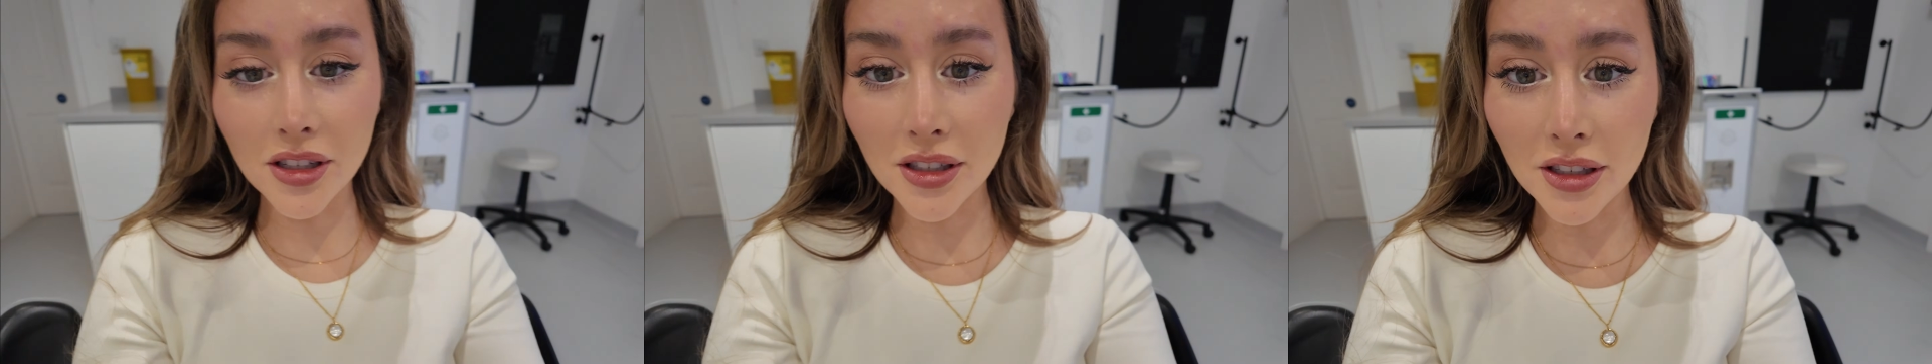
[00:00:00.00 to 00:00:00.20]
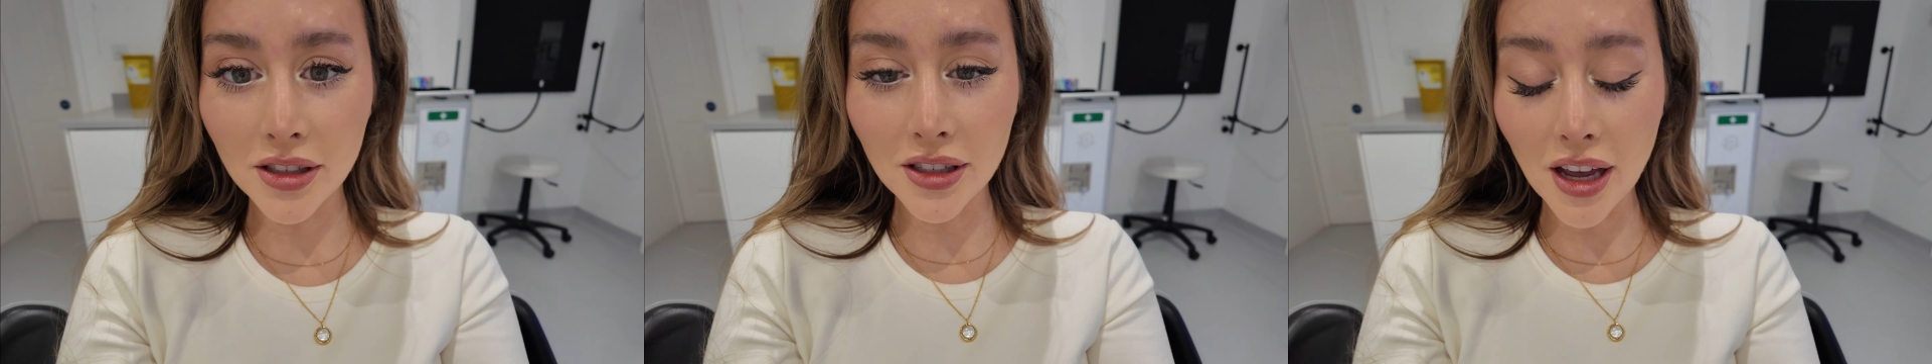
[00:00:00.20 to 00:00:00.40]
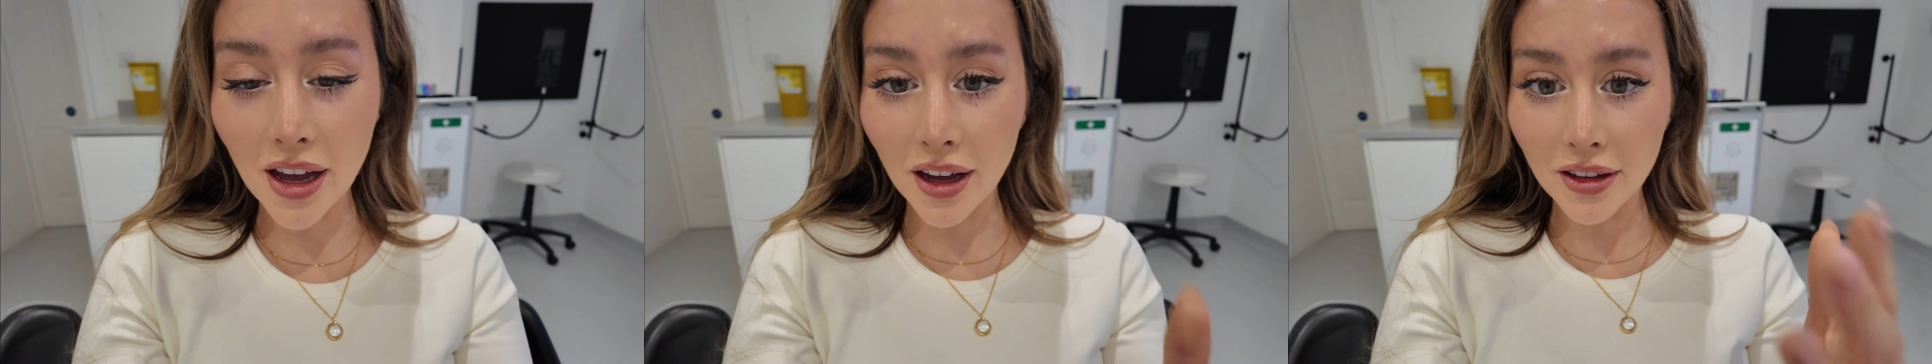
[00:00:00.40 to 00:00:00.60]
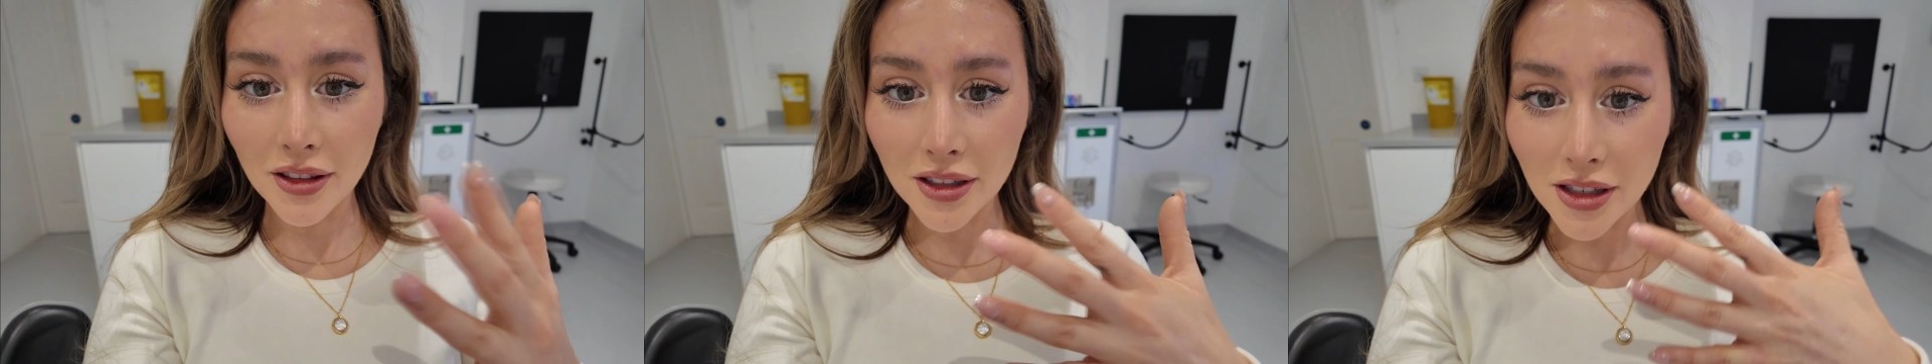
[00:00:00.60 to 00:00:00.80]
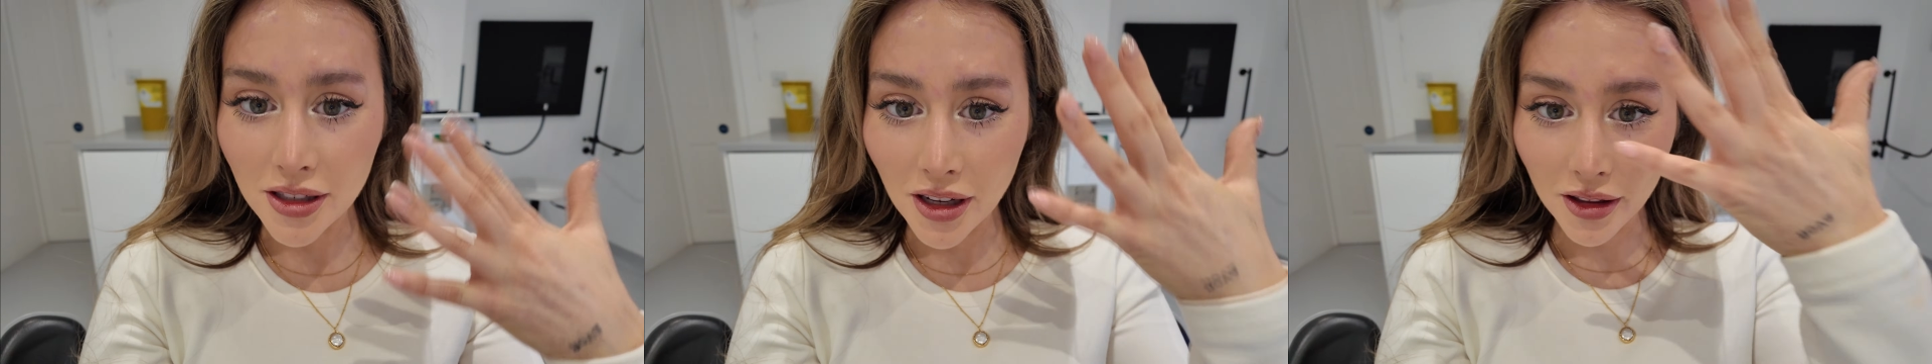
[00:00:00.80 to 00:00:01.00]
This is
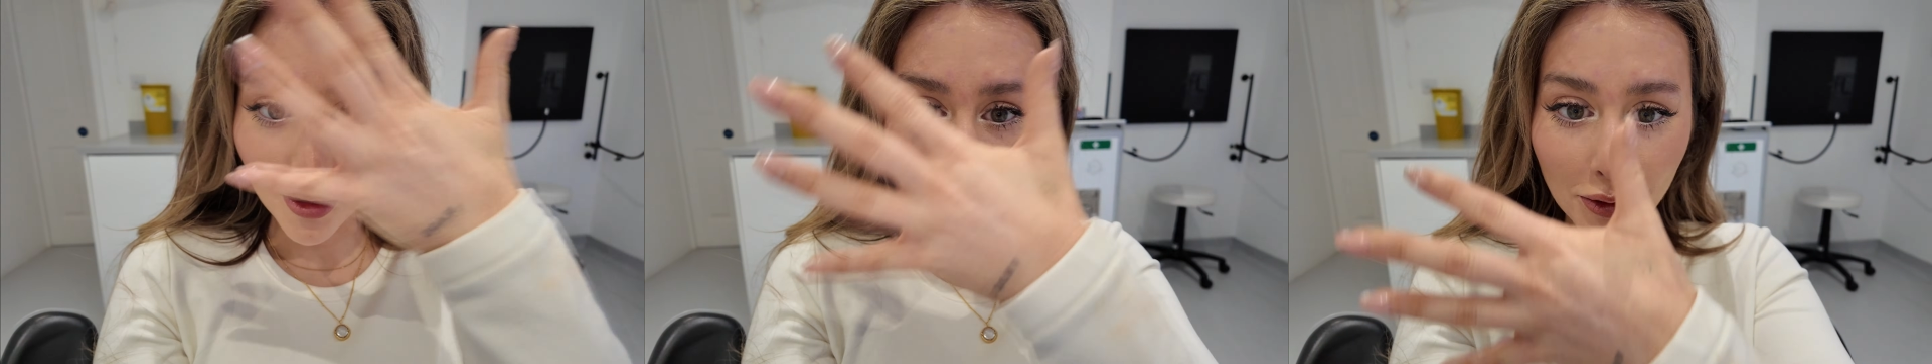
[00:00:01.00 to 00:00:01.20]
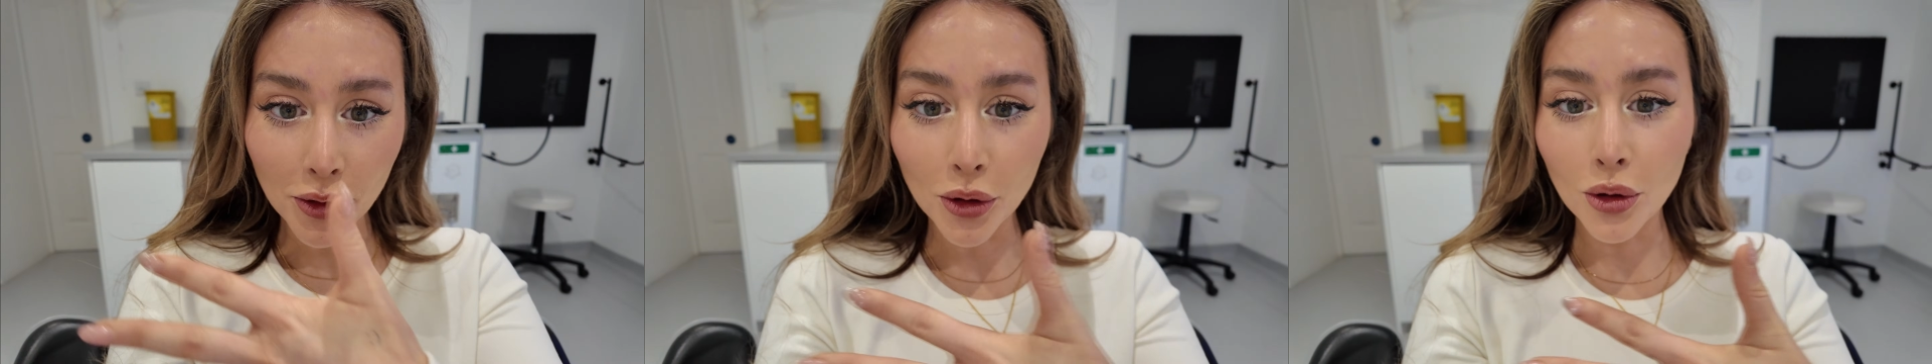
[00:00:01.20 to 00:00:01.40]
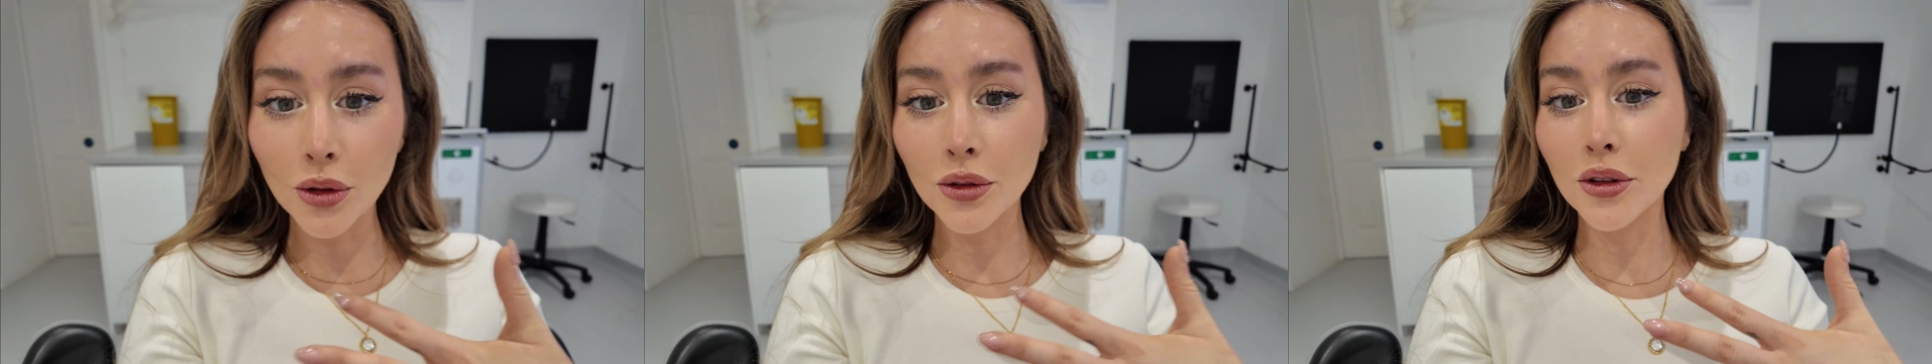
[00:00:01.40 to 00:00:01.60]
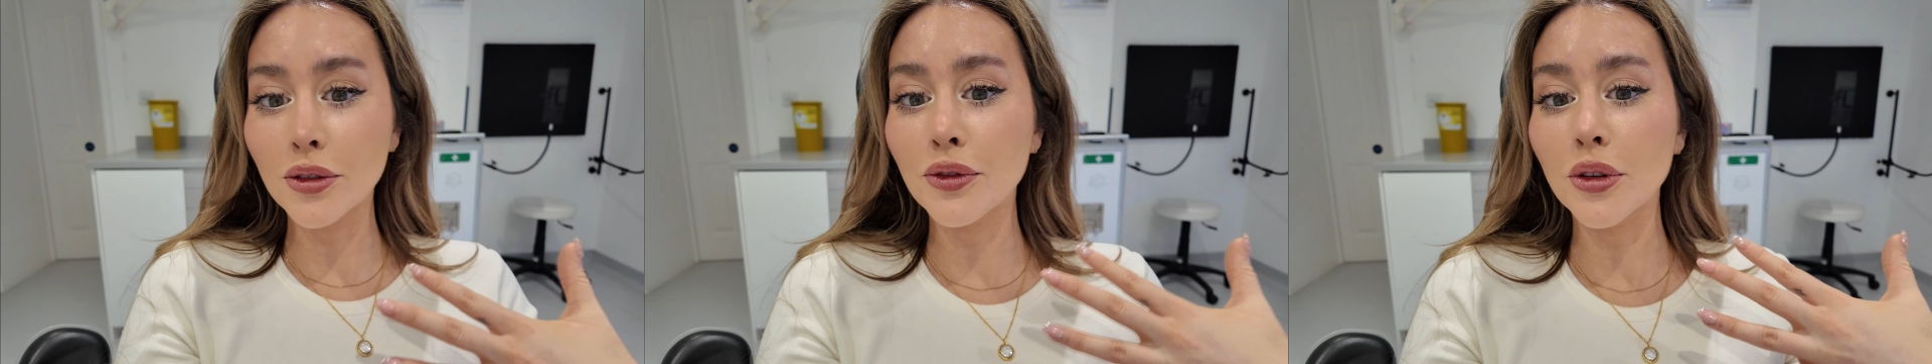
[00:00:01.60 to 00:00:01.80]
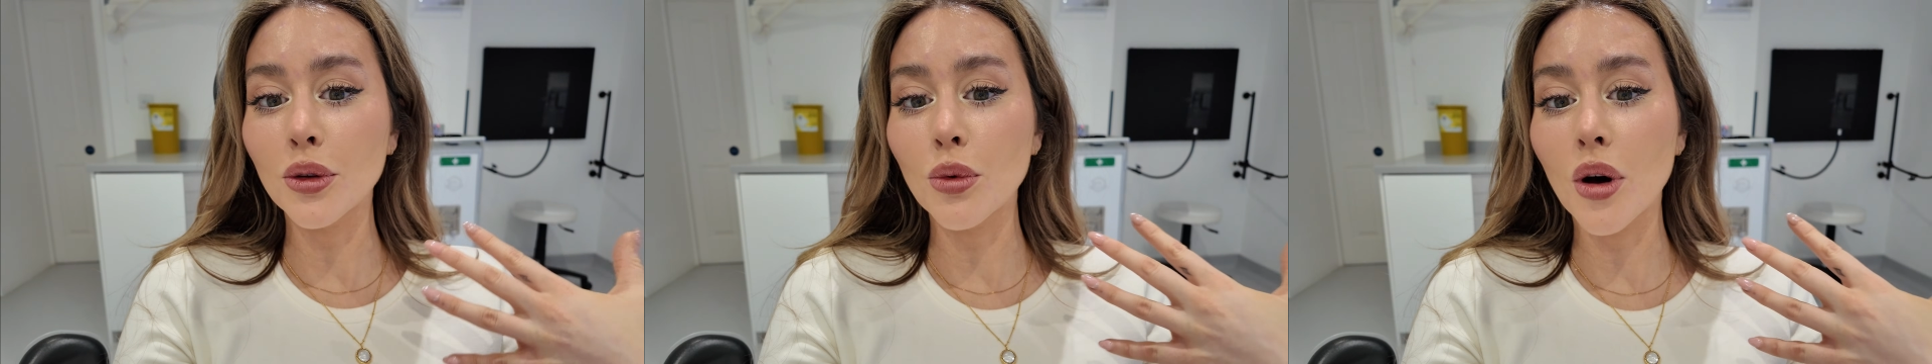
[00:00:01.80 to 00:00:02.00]
like the
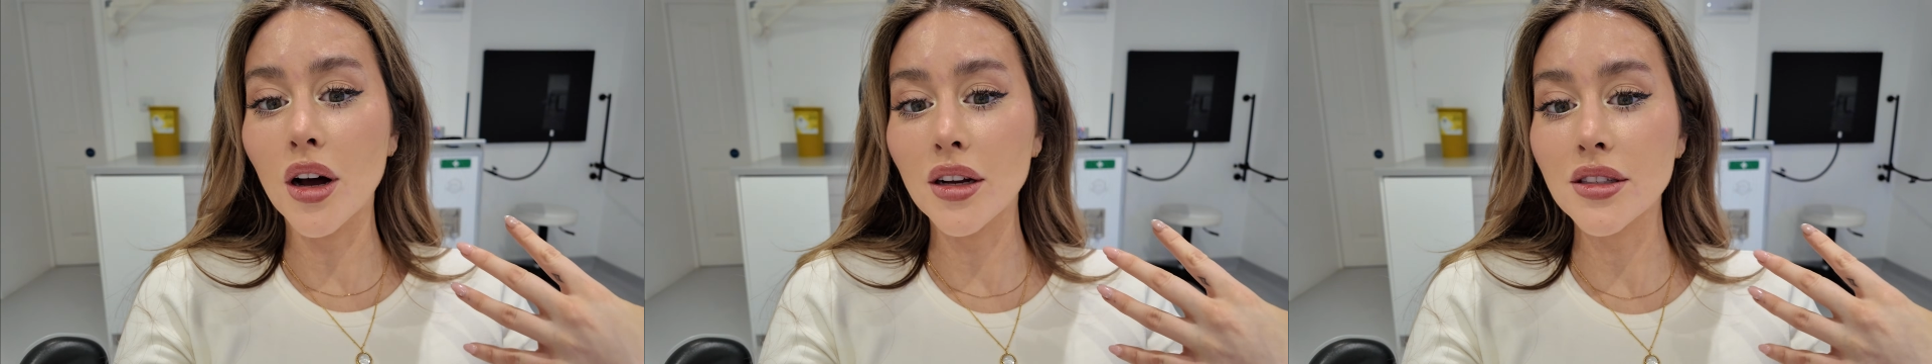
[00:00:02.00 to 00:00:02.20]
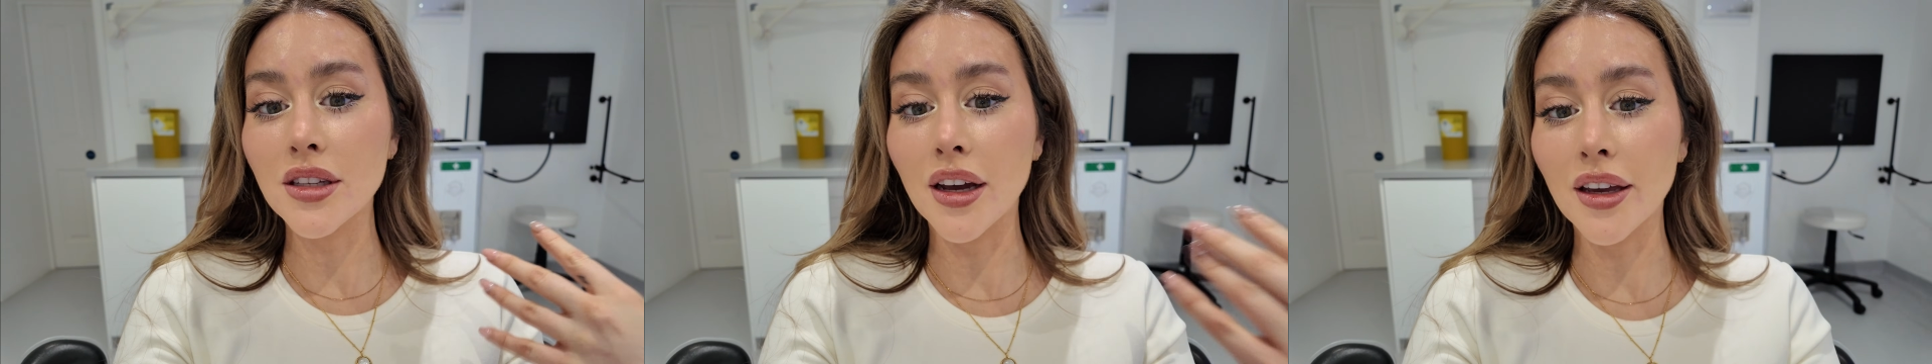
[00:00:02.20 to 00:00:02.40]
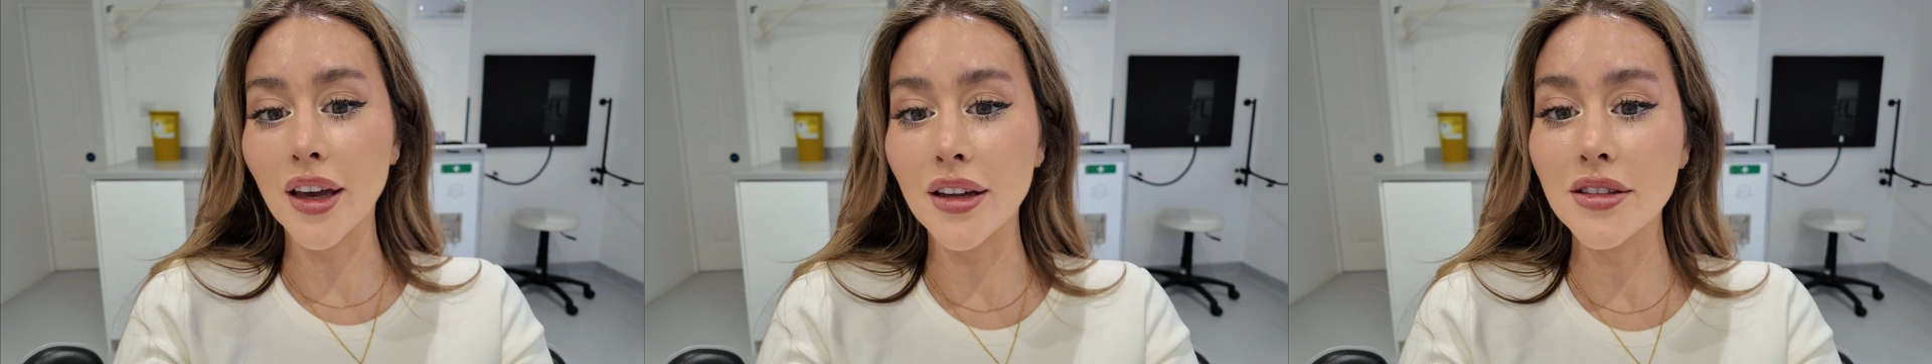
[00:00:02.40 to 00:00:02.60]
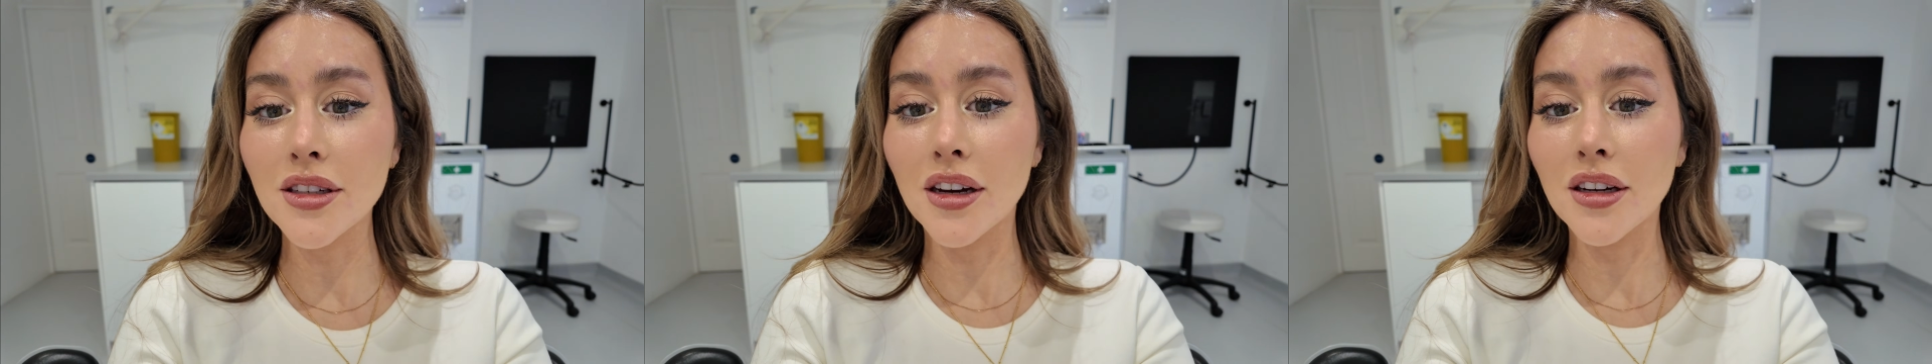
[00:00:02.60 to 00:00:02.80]
full works that I get